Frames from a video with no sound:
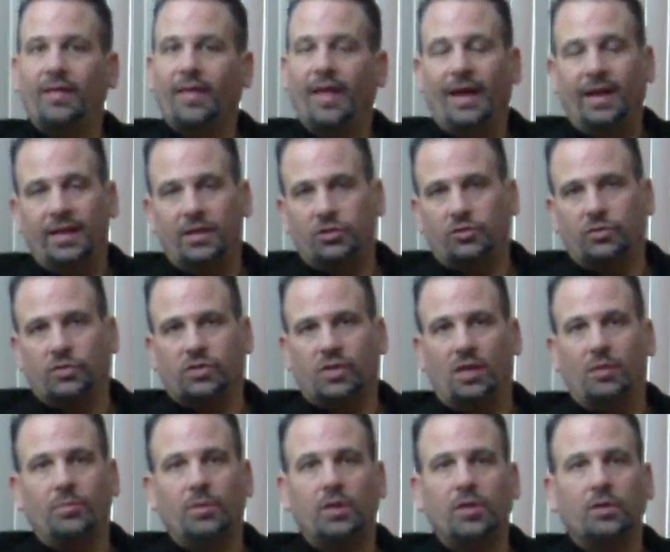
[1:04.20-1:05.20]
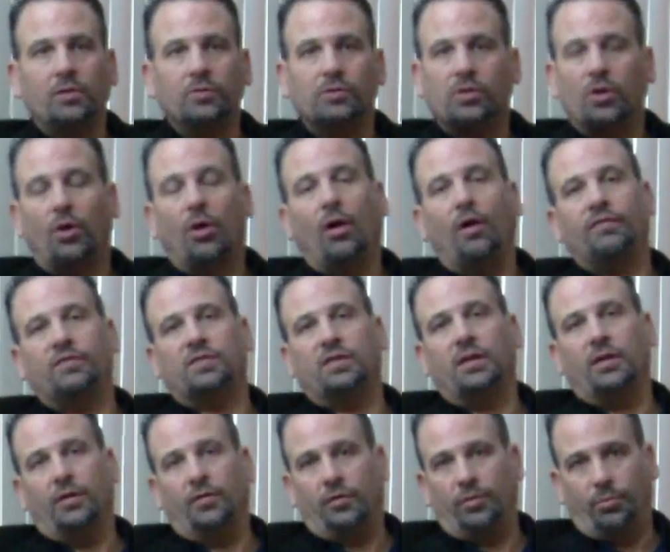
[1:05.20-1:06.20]
that interest can be used to offset
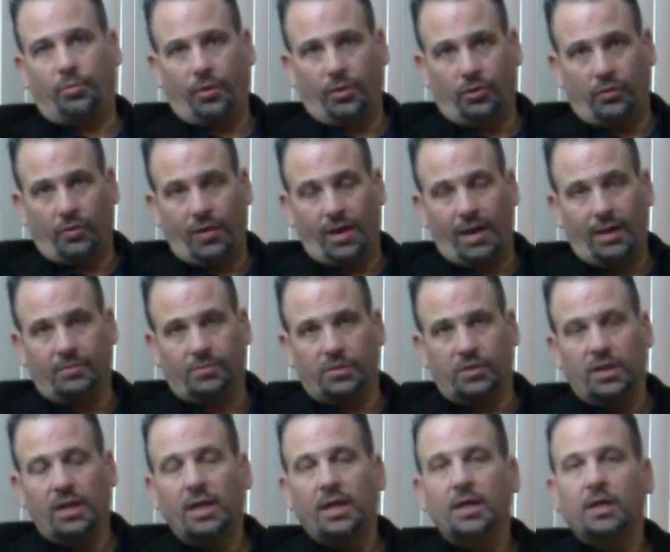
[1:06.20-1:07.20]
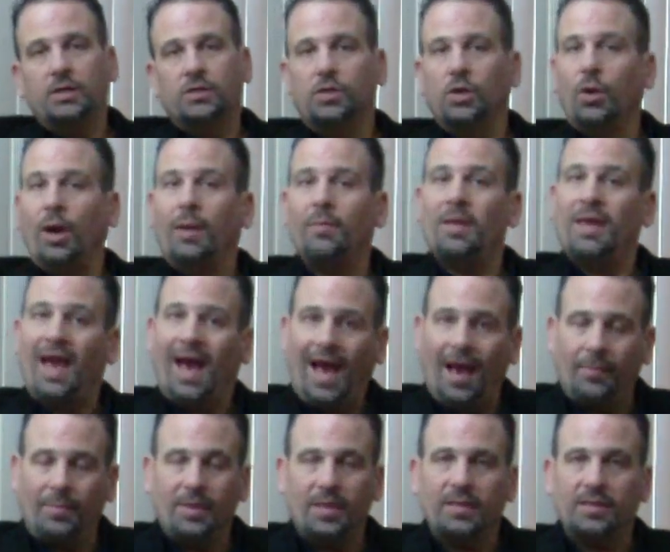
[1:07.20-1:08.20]
other programs. So I'd be
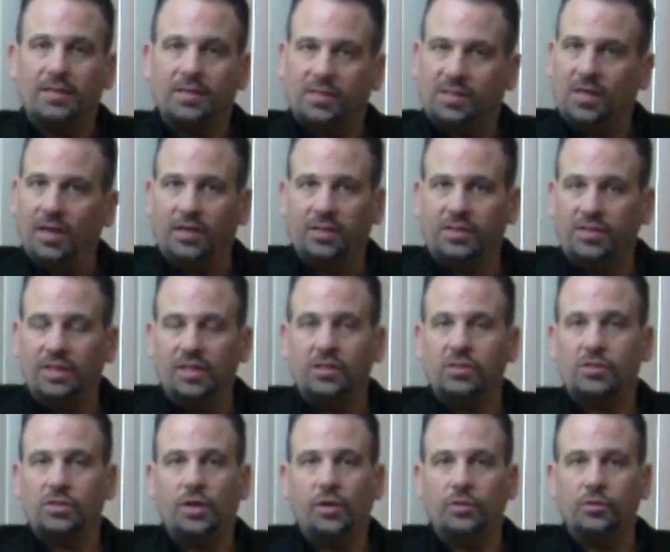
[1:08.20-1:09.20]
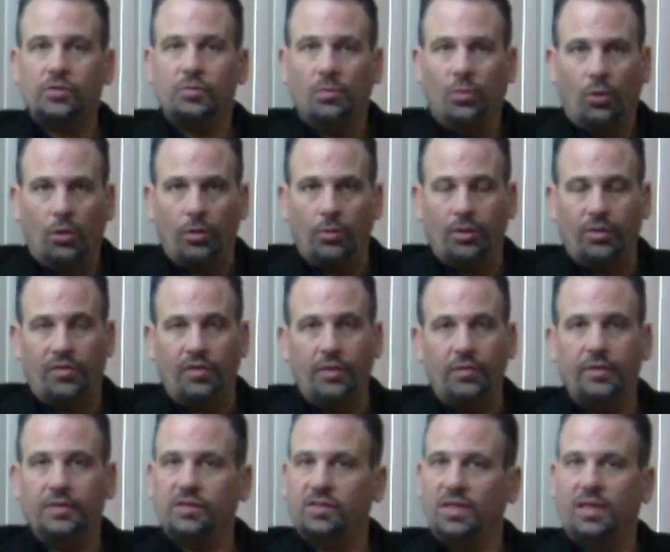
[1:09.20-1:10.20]
happy to discuss these notes more with you
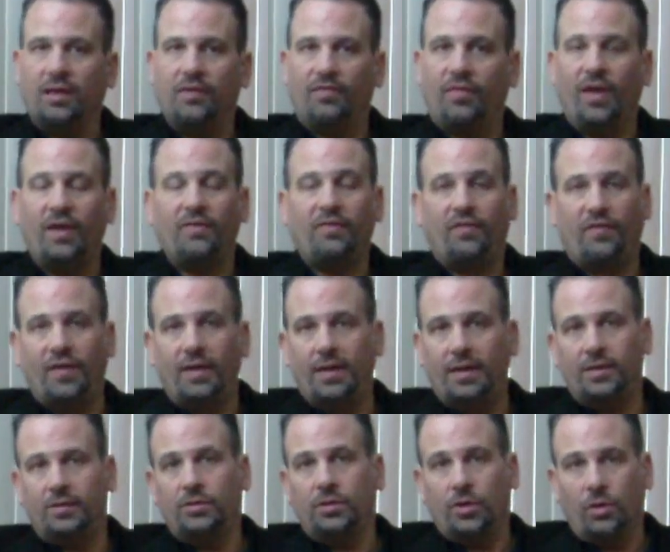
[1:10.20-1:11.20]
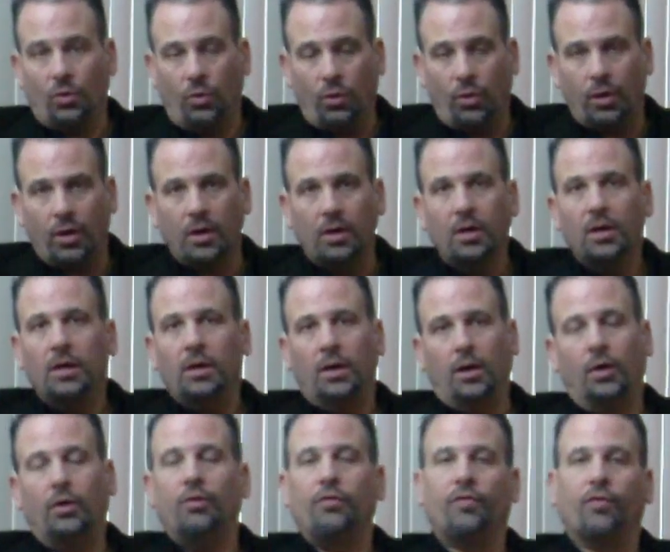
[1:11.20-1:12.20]
to see if they fit into your
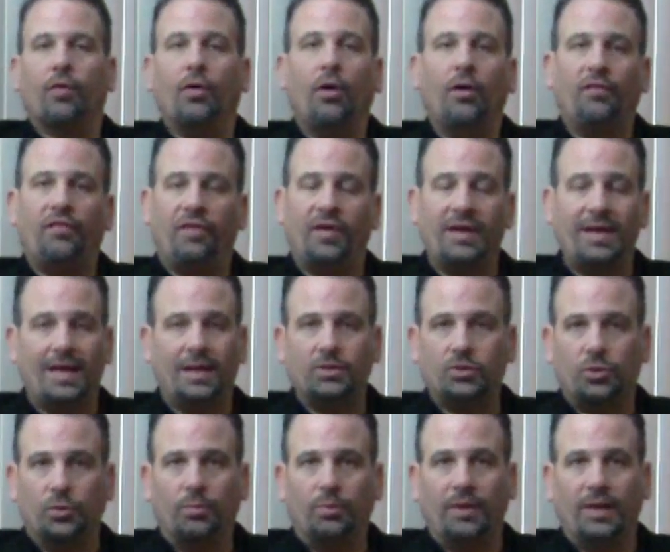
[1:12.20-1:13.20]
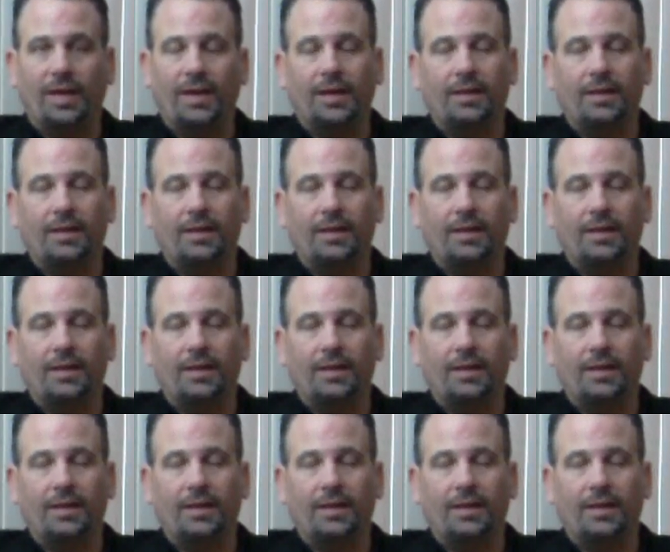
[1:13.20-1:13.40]
overall financial plan.